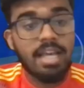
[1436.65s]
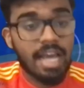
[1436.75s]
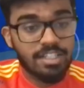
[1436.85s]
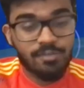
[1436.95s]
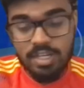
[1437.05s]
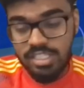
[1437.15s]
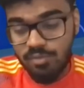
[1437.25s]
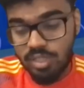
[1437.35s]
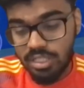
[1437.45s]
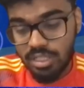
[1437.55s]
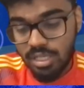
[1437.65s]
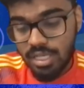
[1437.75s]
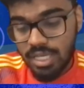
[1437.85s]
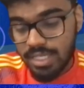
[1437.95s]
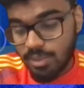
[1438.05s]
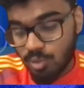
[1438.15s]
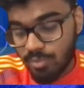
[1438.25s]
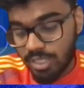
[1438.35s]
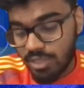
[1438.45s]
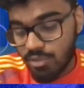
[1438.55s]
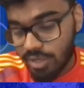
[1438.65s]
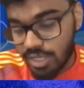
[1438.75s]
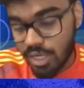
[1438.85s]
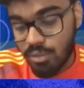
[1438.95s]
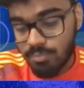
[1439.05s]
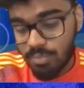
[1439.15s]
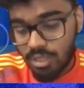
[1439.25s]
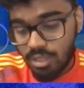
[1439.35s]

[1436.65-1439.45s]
and defensively in the Premier League right now.